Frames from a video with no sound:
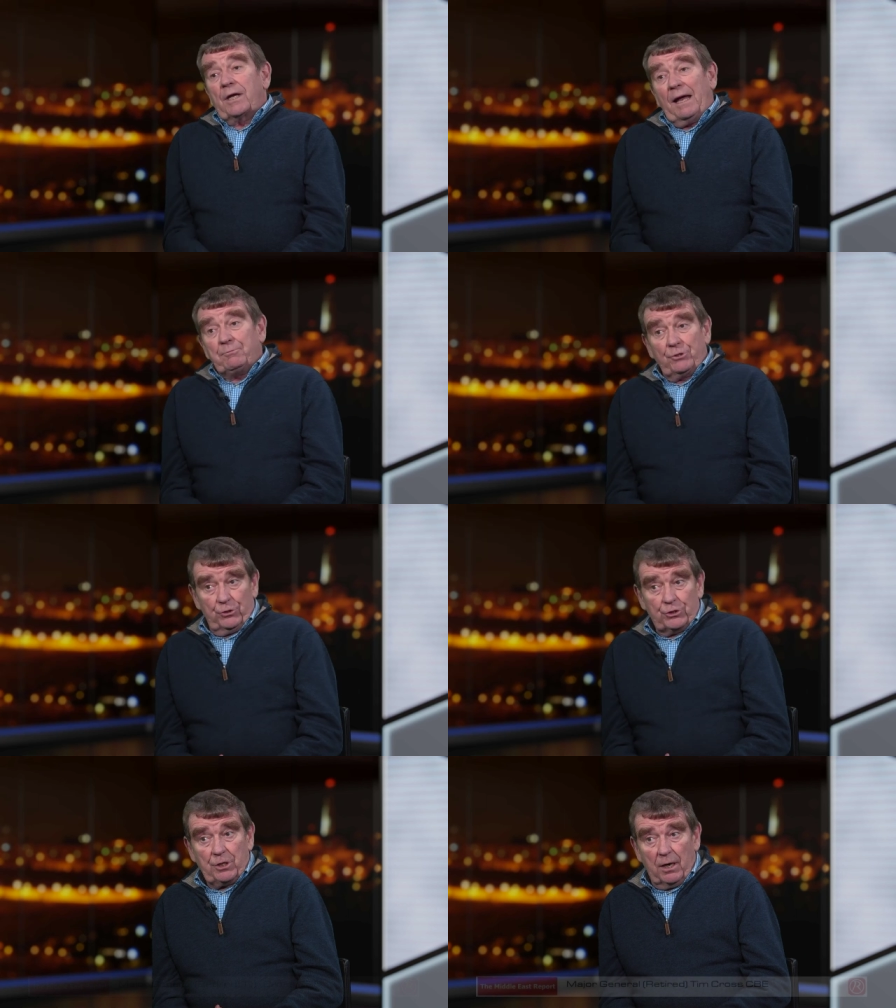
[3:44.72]
a captain
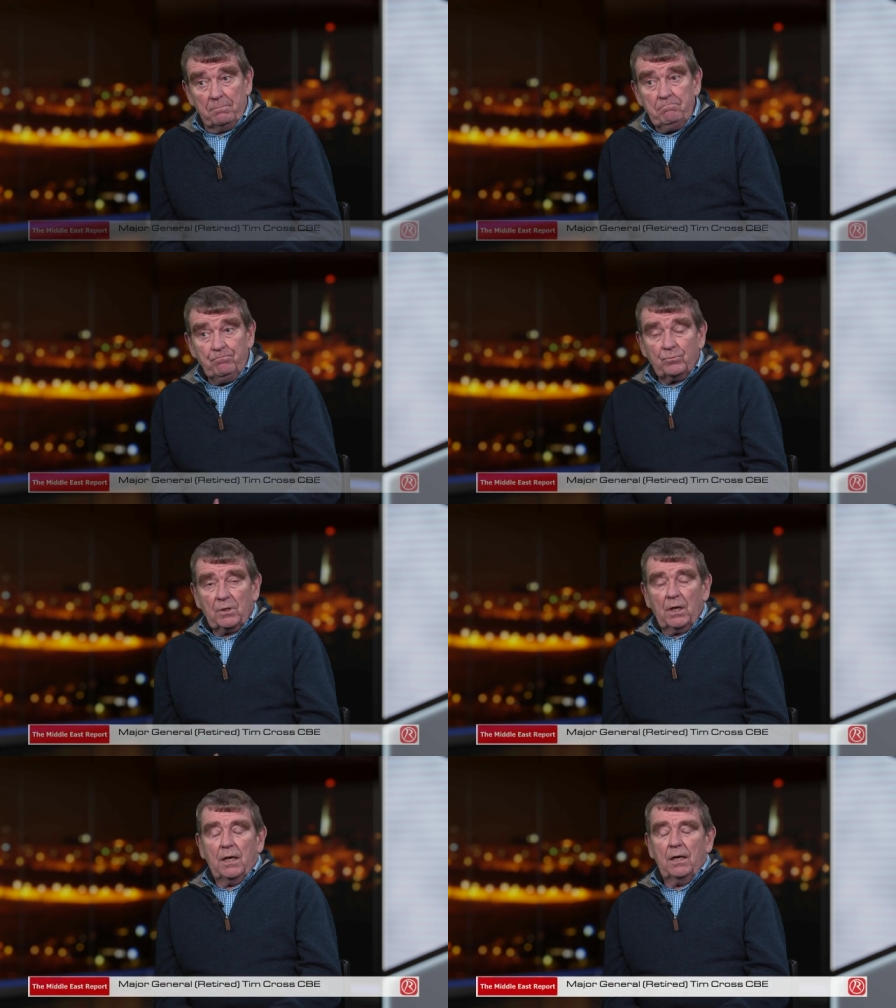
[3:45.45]
at the time,
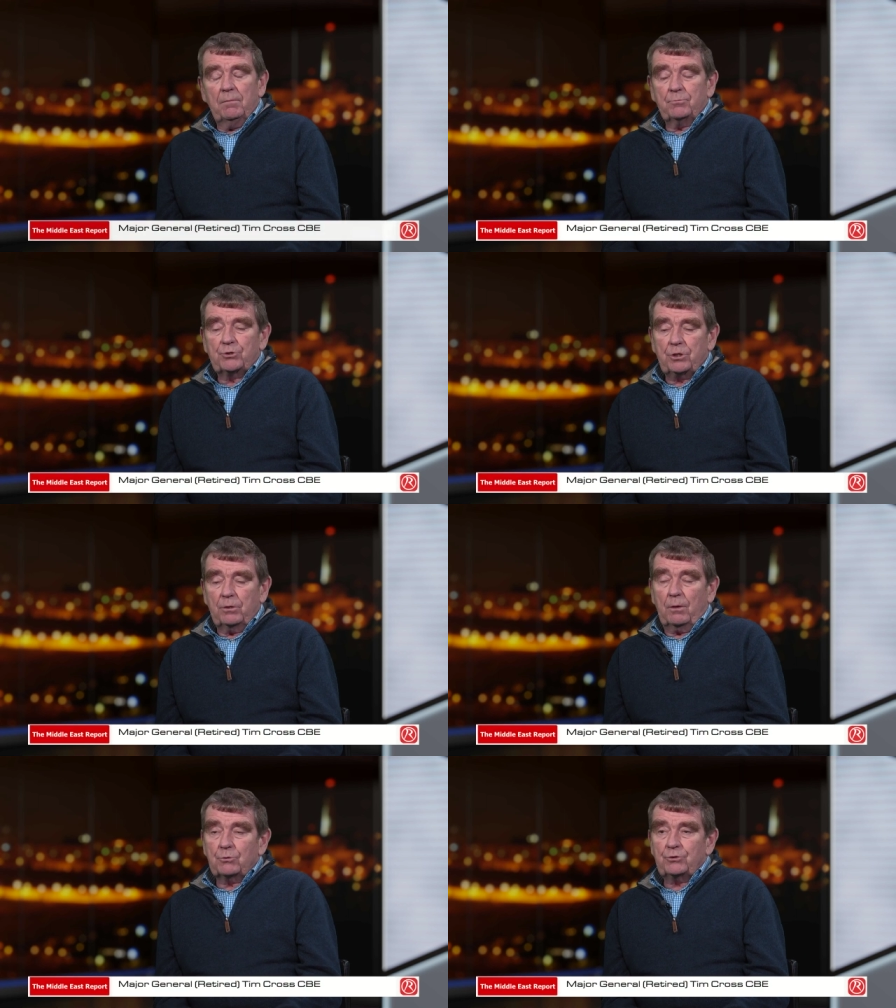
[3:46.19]
um,
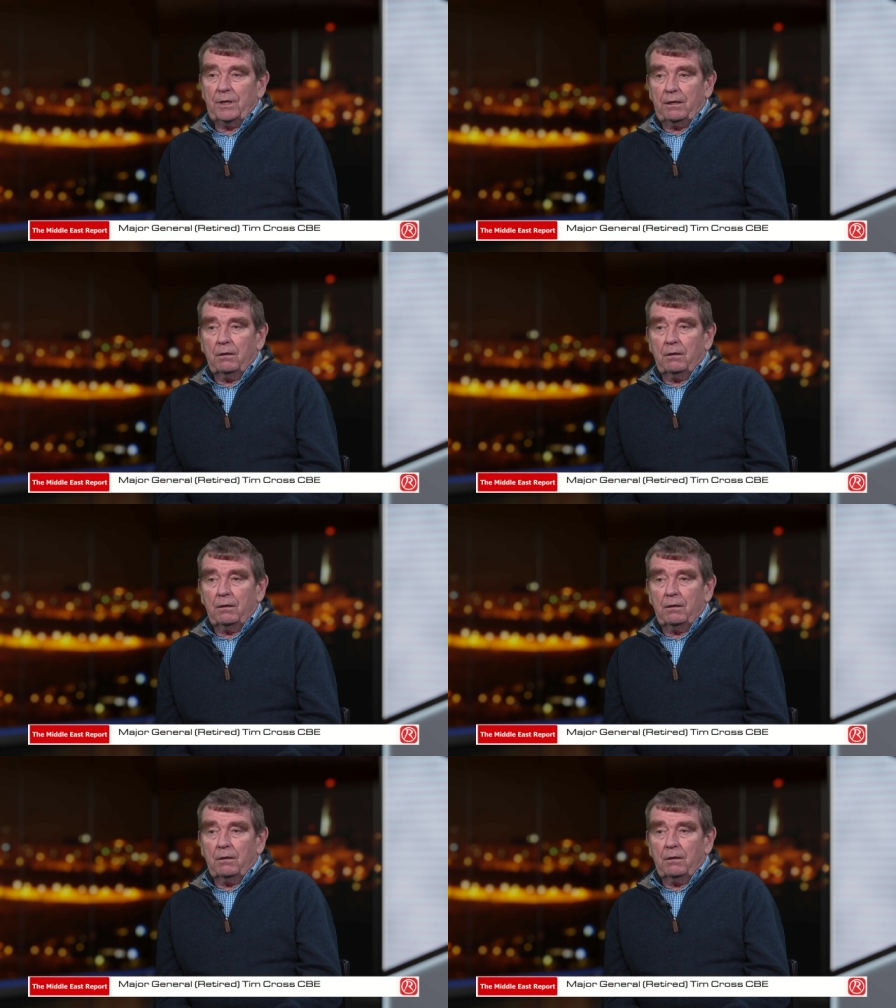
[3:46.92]
so I wasn't that